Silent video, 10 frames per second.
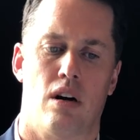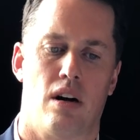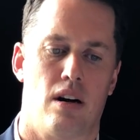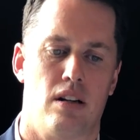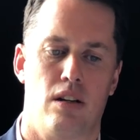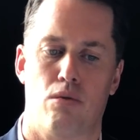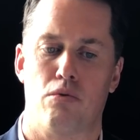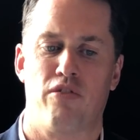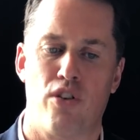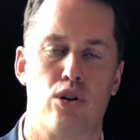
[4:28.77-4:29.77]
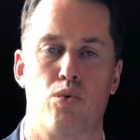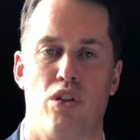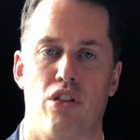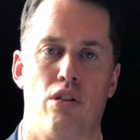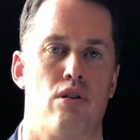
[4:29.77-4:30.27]
uh, you know, folks
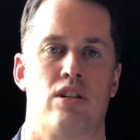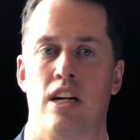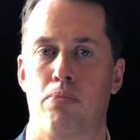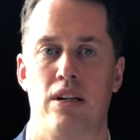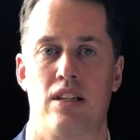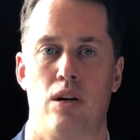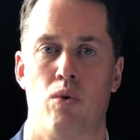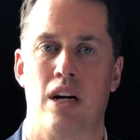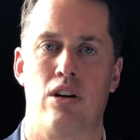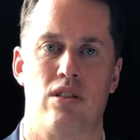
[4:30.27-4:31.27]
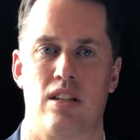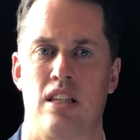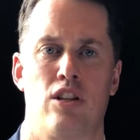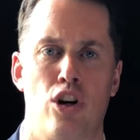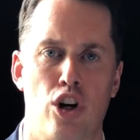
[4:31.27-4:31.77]
with large enterprise data
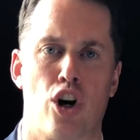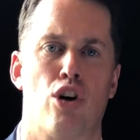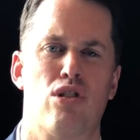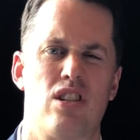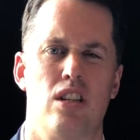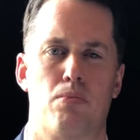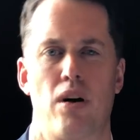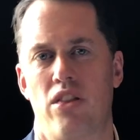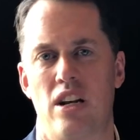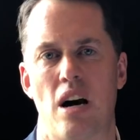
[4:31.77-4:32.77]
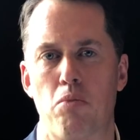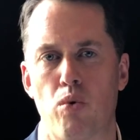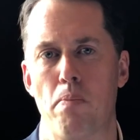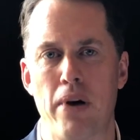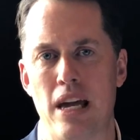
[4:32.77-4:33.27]
warehouses, concurrency is probably the number
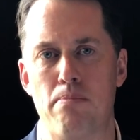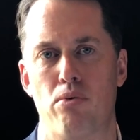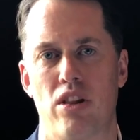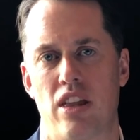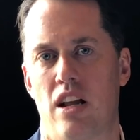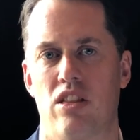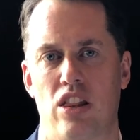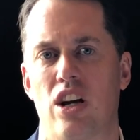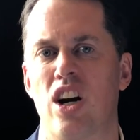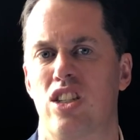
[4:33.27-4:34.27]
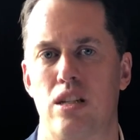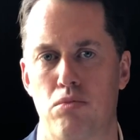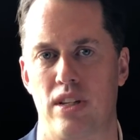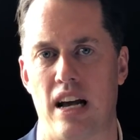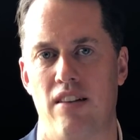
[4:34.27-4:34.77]
one pain point that, that the
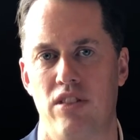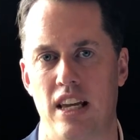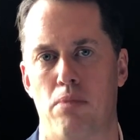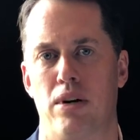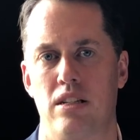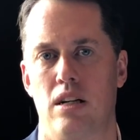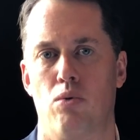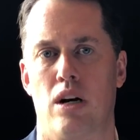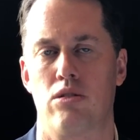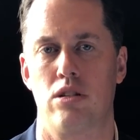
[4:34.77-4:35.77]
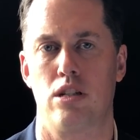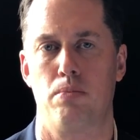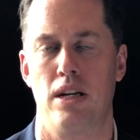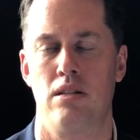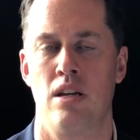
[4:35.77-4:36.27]
customers have in the enterprise data warehousing
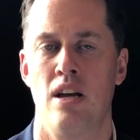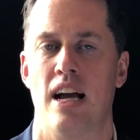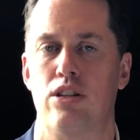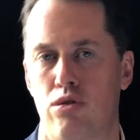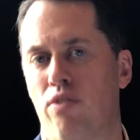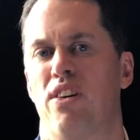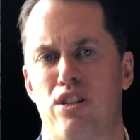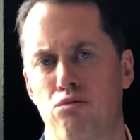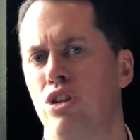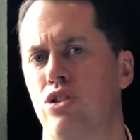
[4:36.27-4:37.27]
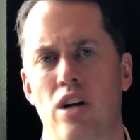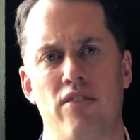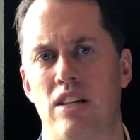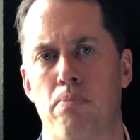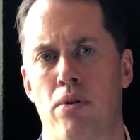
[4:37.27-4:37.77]
space. And Snowflake really
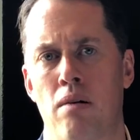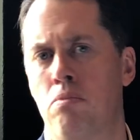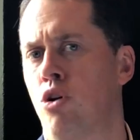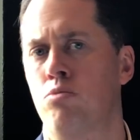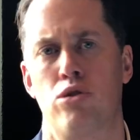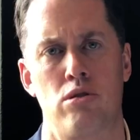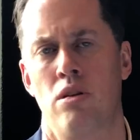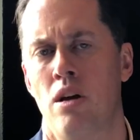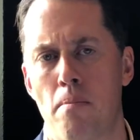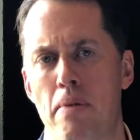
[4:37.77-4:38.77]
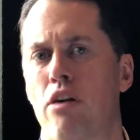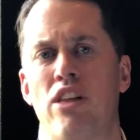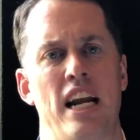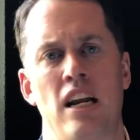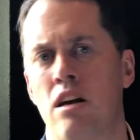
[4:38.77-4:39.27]
solves that problem almost better
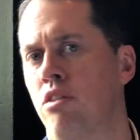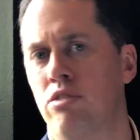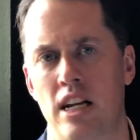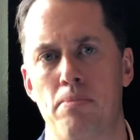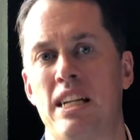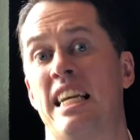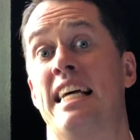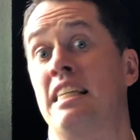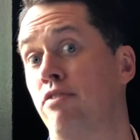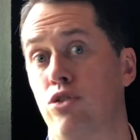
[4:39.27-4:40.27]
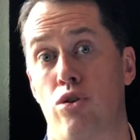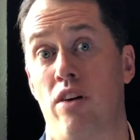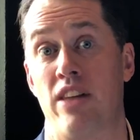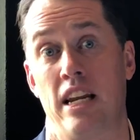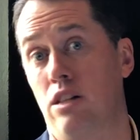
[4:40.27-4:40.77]
than any other database has ever
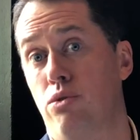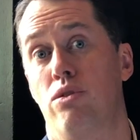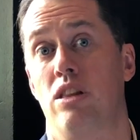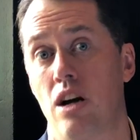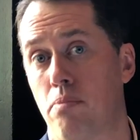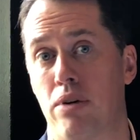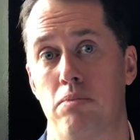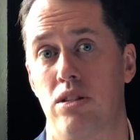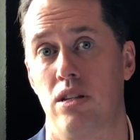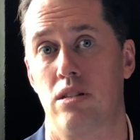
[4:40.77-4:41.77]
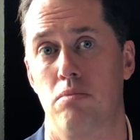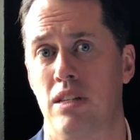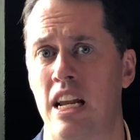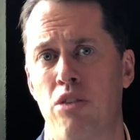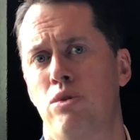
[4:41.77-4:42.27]
solved that, including the on-premise
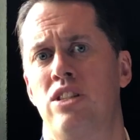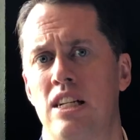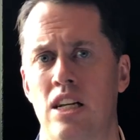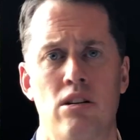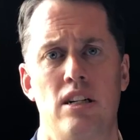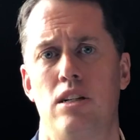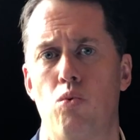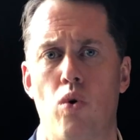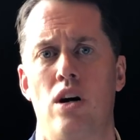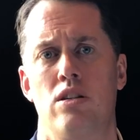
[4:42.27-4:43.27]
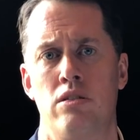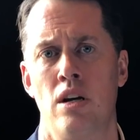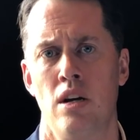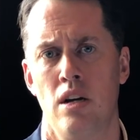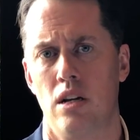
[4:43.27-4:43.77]
systems. And I would say Teradata was,
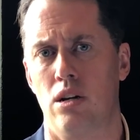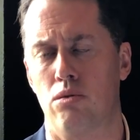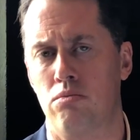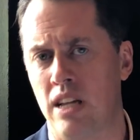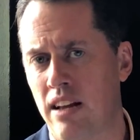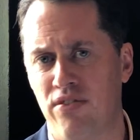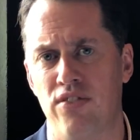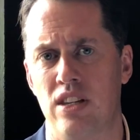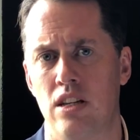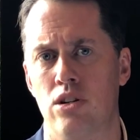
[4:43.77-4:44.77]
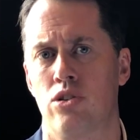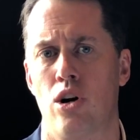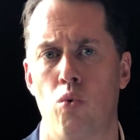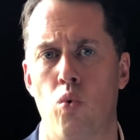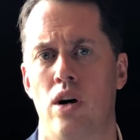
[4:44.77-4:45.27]
you know, 10, 15 years
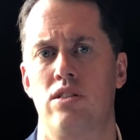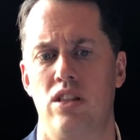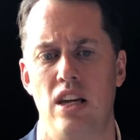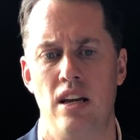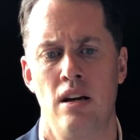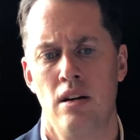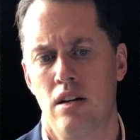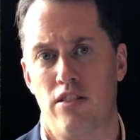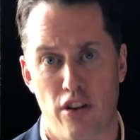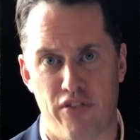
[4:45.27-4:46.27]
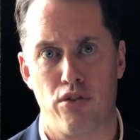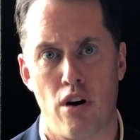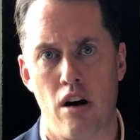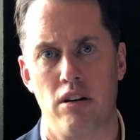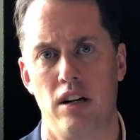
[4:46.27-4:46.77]
ago, was the the
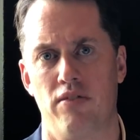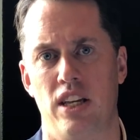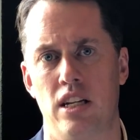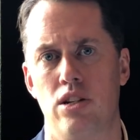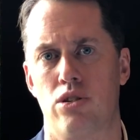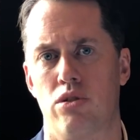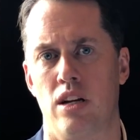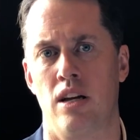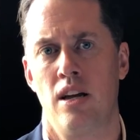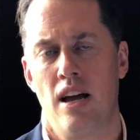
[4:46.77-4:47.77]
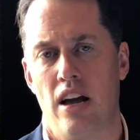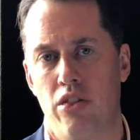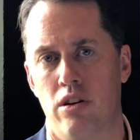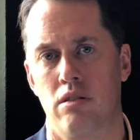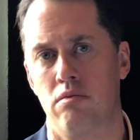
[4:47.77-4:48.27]
Ferrari of the industry, mm-hmm.
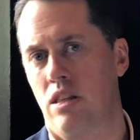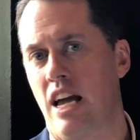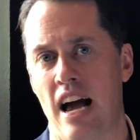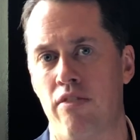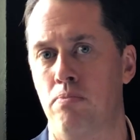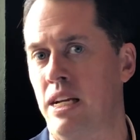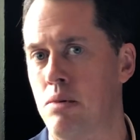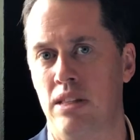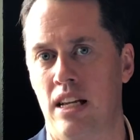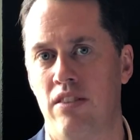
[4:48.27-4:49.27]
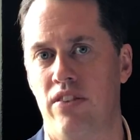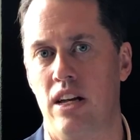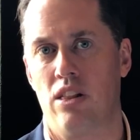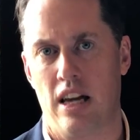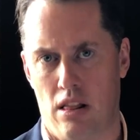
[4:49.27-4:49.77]
and they're they haven't been able to
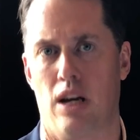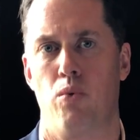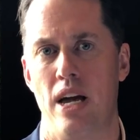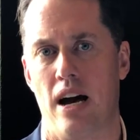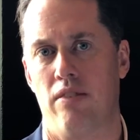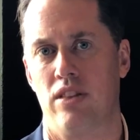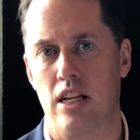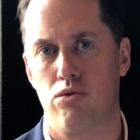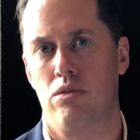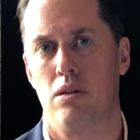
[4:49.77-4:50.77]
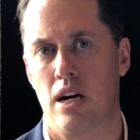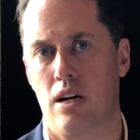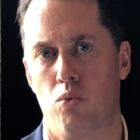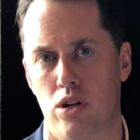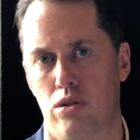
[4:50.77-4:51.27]
innovate like, like we have, and that's really
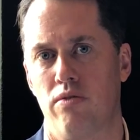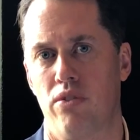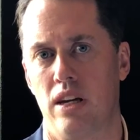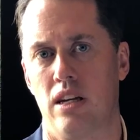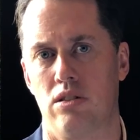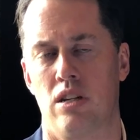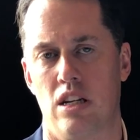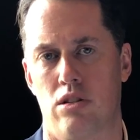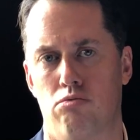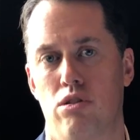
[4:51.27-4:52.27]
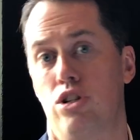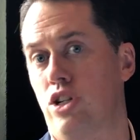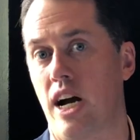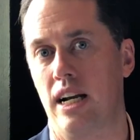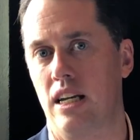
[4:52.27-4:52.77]
kind of where Snowflake is, is really
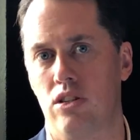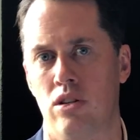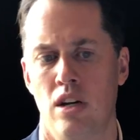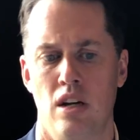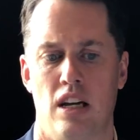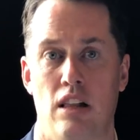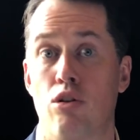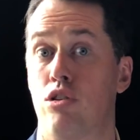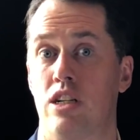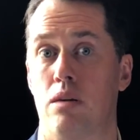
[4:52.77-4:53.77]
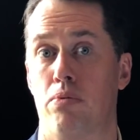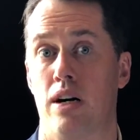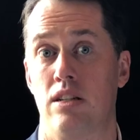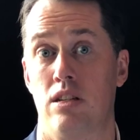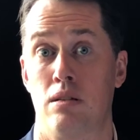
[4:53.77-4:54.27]
shining. Is in large
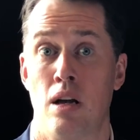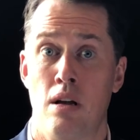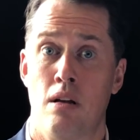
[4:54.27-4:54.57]
enterprises,